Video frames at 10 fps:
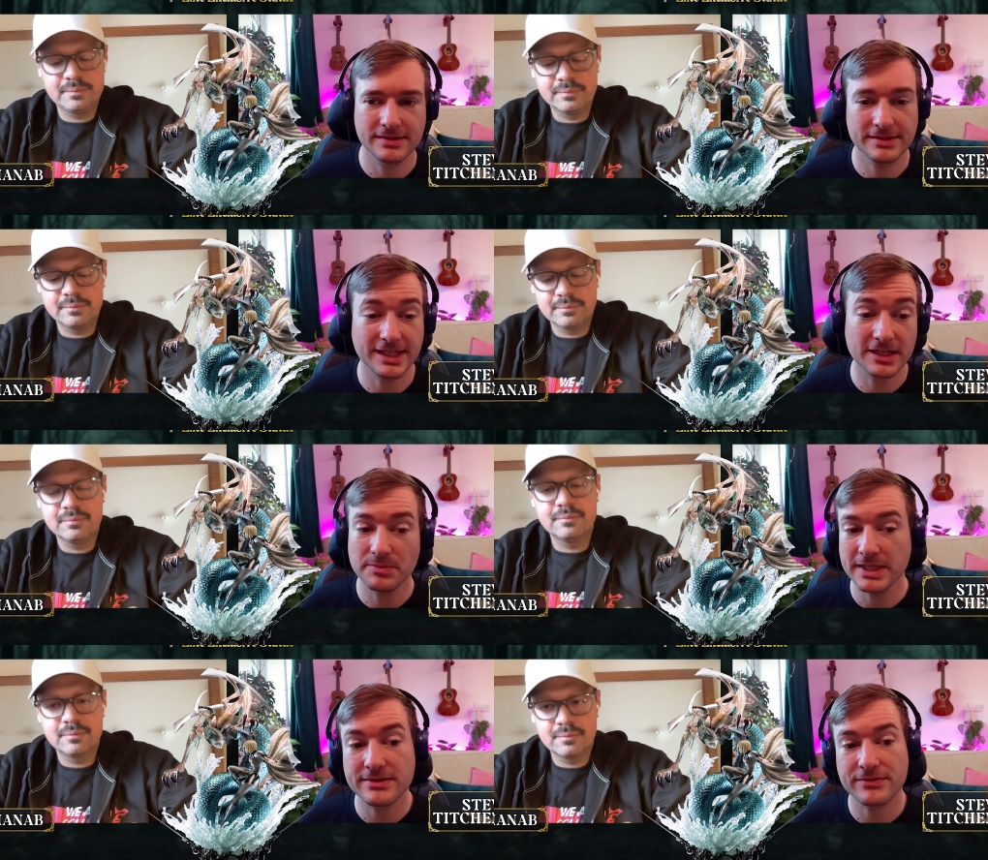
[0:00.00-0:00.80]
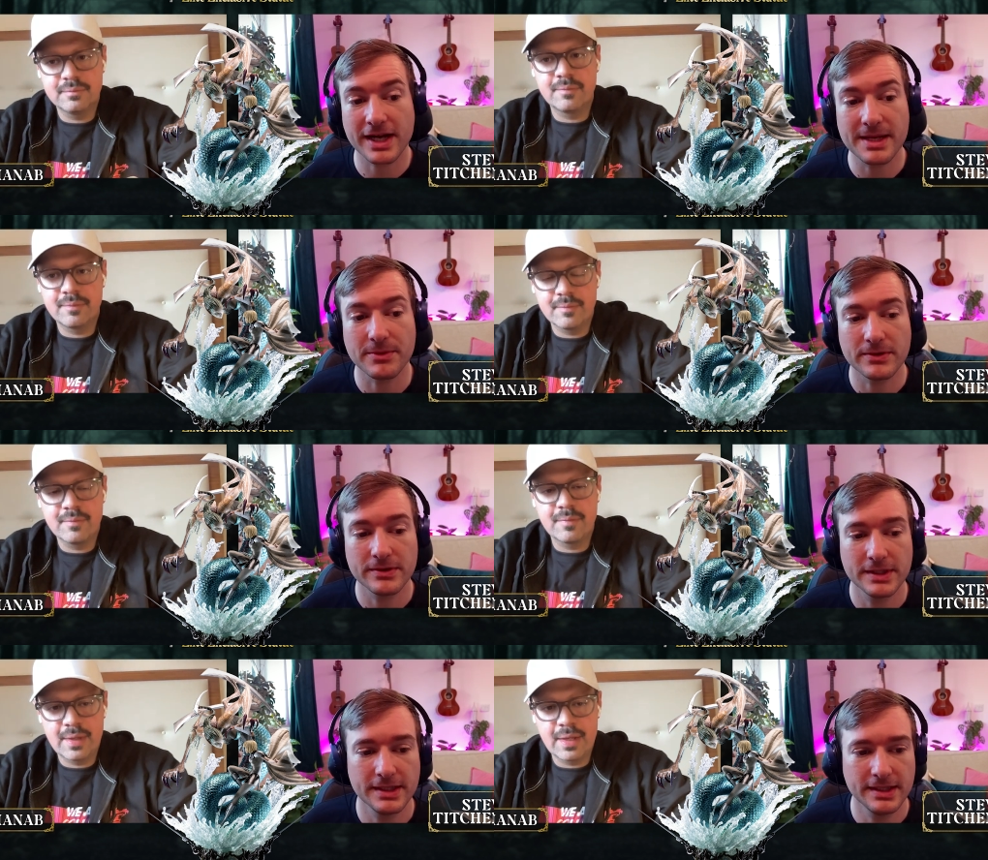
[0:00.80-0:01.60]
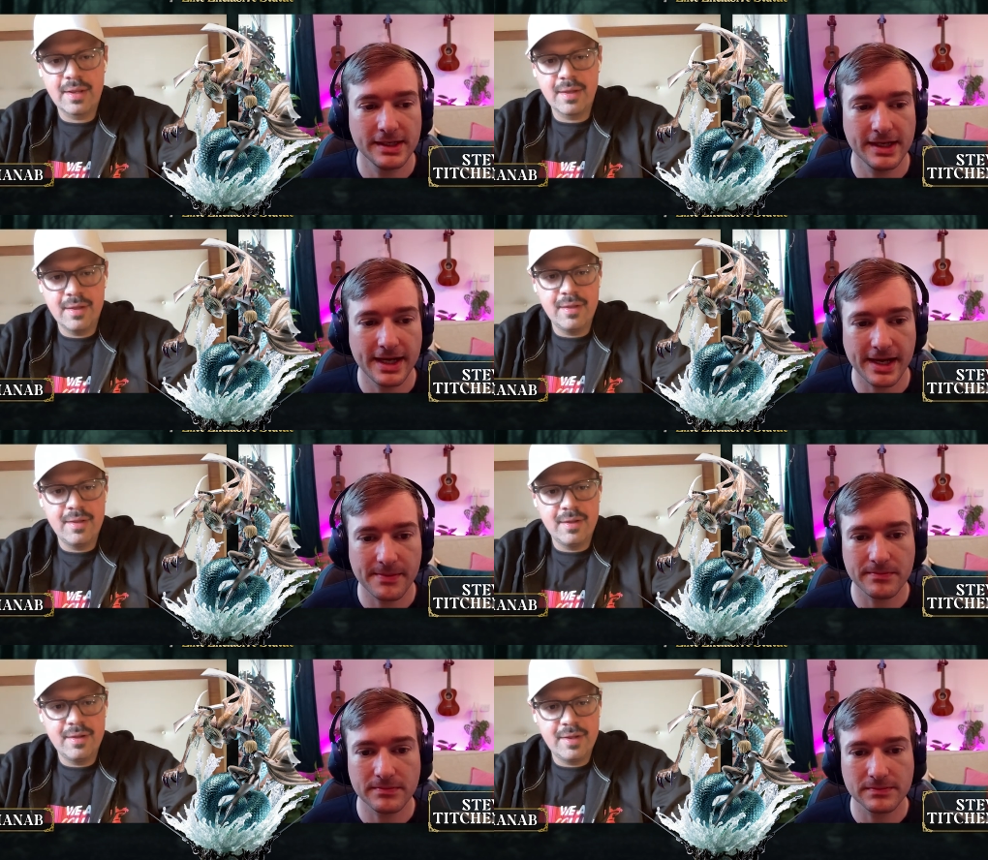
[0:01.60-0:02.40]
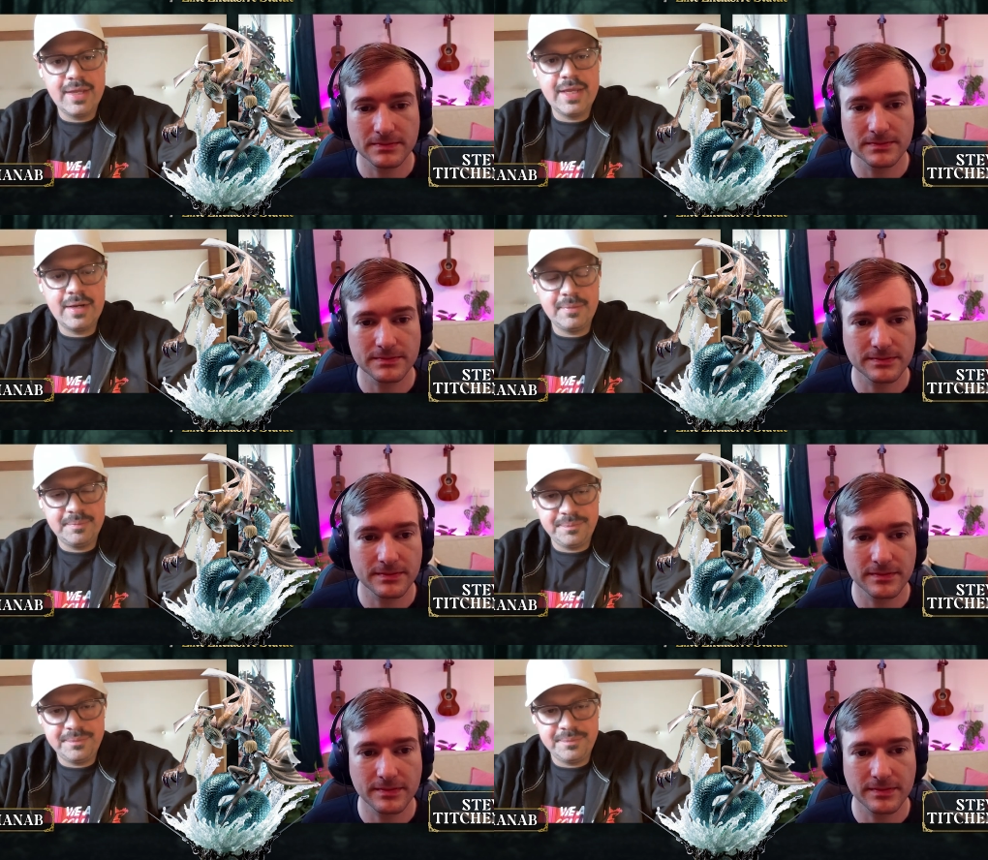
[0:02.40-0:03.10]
Speaker 1: second piece of Claymore. Um, yeah,